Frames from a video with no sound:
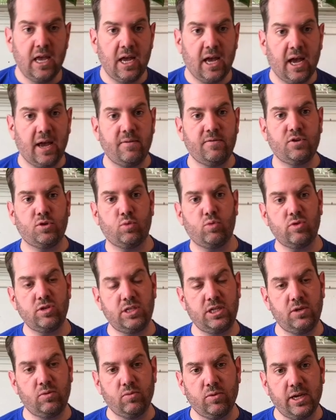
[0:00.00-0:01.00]
I have
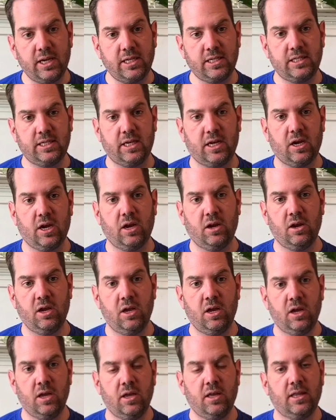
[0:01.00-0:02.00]
20 rings here.
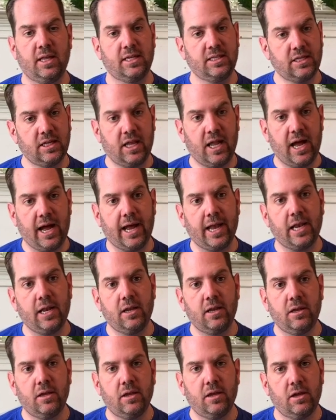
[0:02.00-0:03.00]
That's a
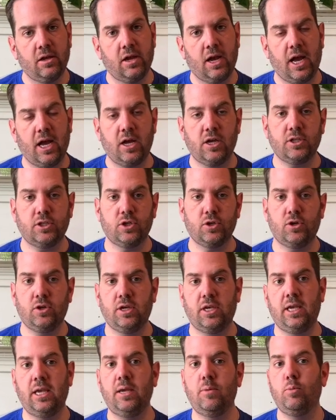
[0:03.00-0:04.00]
lot. I also
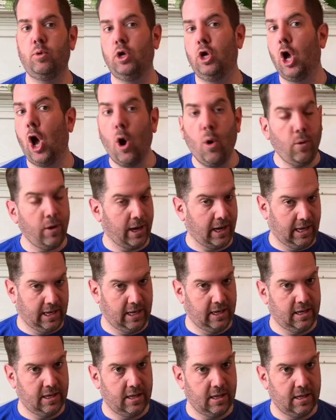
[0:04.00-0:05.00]
could keep going.
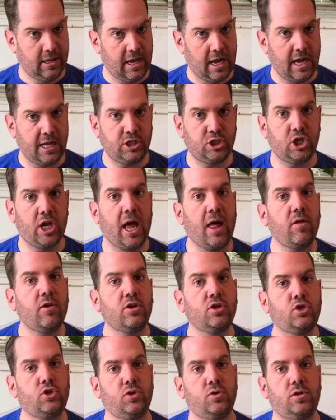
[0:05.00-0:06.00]
I
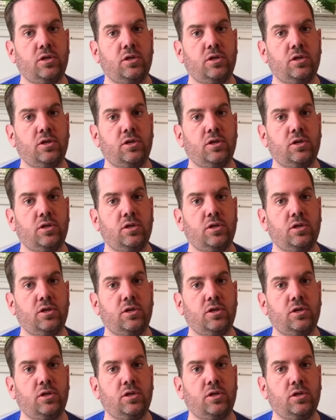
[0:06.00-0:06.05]
challenge you